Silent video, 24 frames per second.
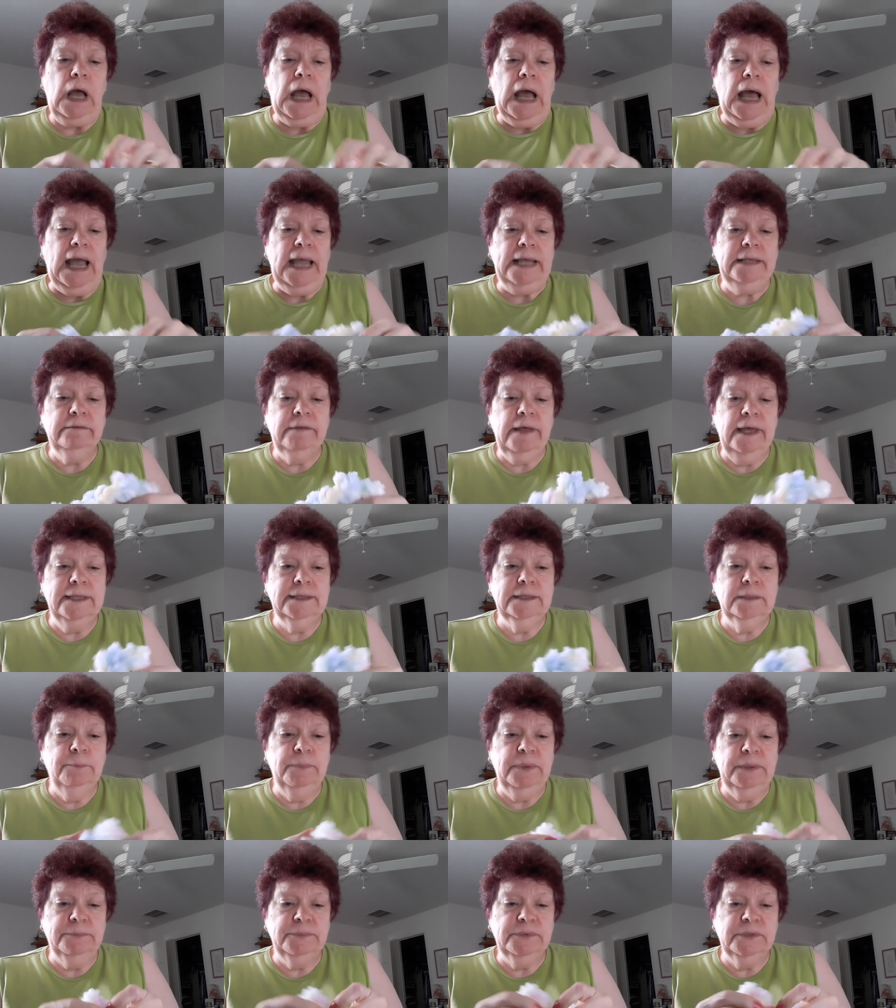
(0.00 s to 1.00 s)
I like the
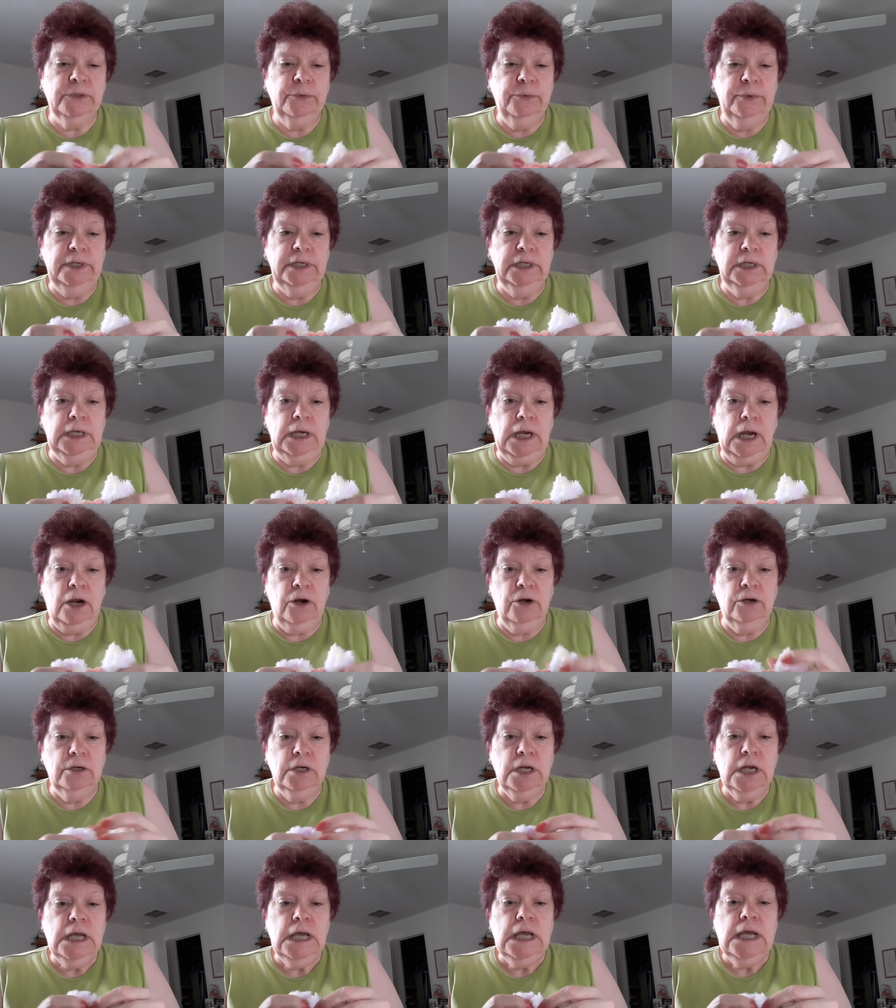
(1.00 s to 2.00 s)
Pipsqueak yarn.